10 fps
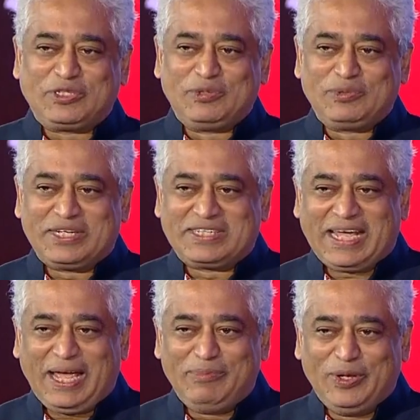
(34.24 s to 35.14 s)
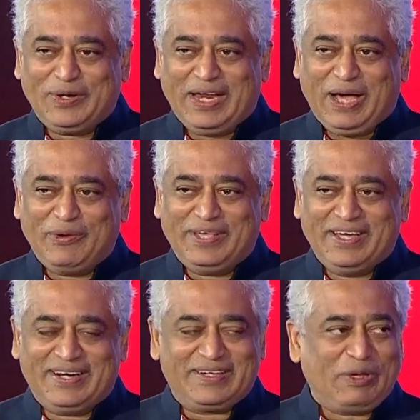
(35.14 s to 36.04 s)
to the time you're now
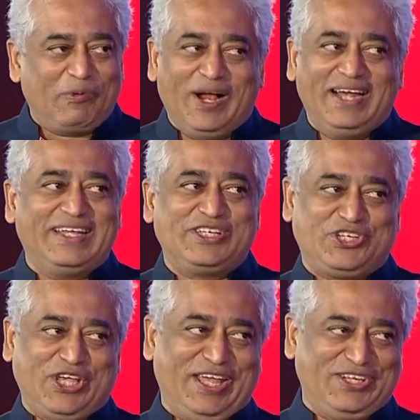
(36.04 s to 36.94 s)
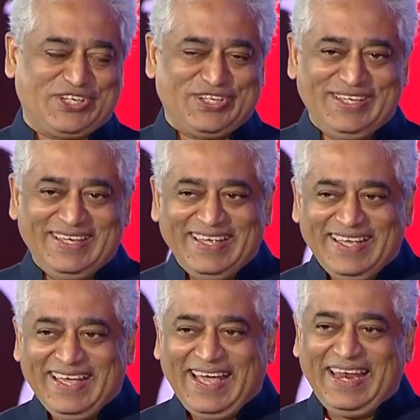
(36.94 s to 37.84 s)
here, the world has changed.
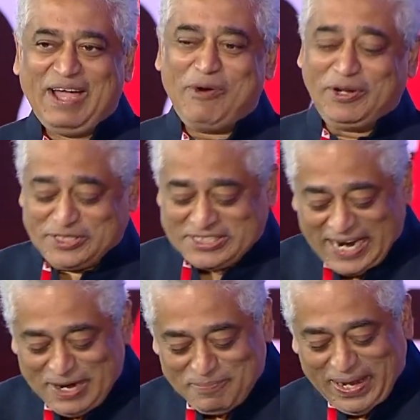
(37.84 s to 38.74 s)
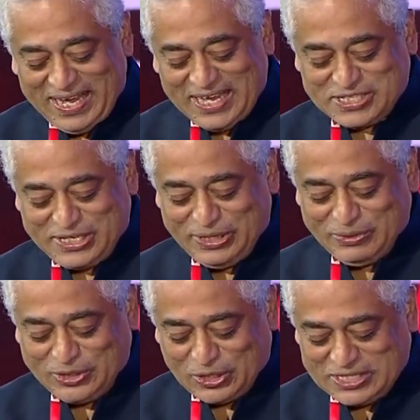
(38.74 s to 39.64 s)
And I want to start by asking
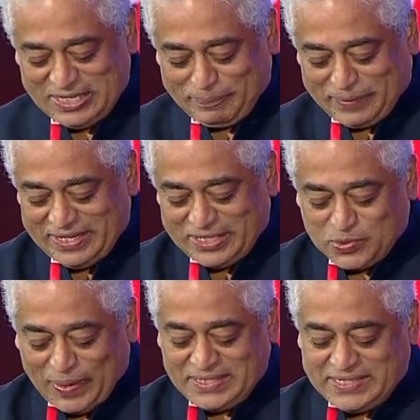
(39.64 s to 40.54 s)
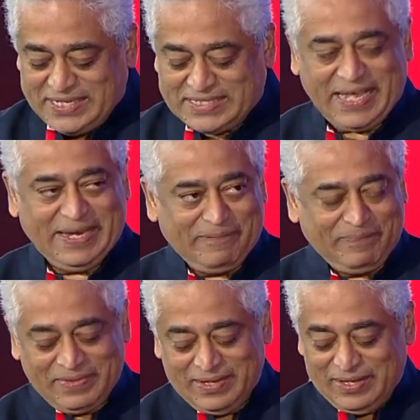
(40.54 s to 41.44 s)
you, Dr. Lipkin, in 2010,
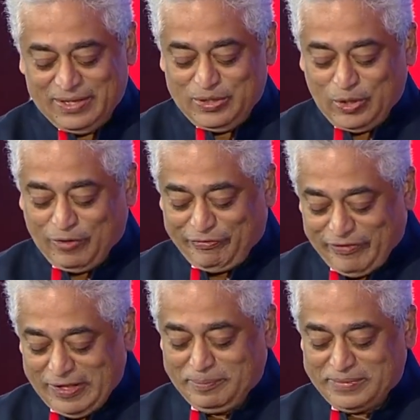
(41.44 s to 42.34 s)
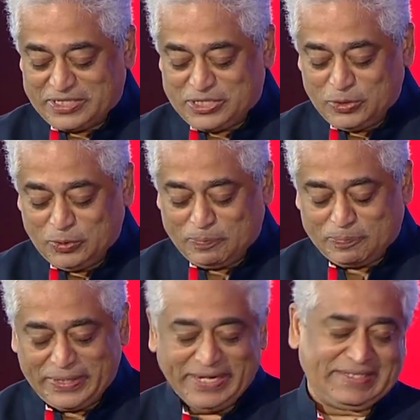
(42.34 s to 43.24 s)
your film that you
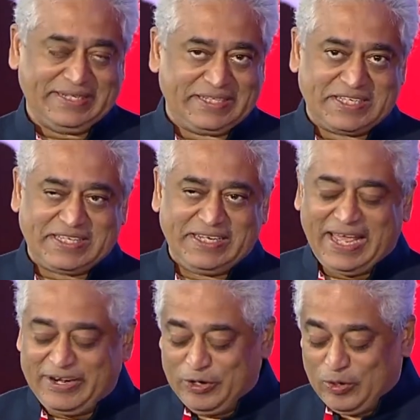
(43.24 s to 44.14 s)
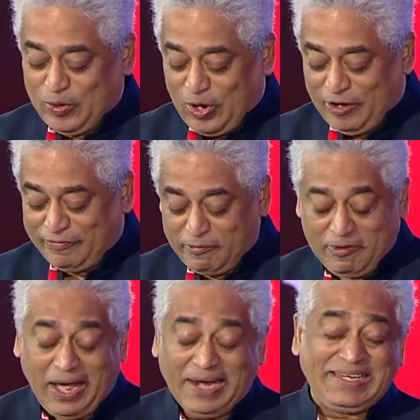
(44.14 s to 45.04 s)
predicted this scenario of
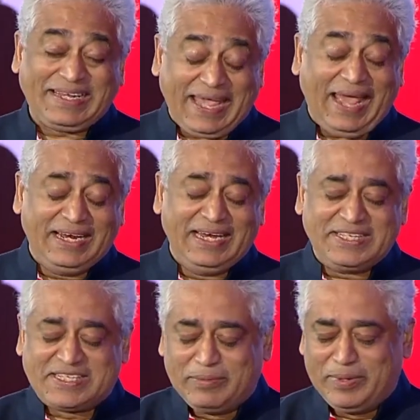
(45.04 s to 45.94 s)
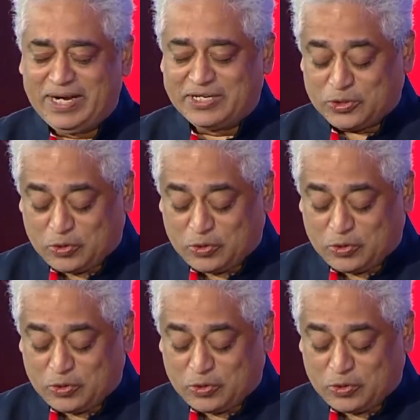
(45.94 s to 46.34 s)
uncannily similar to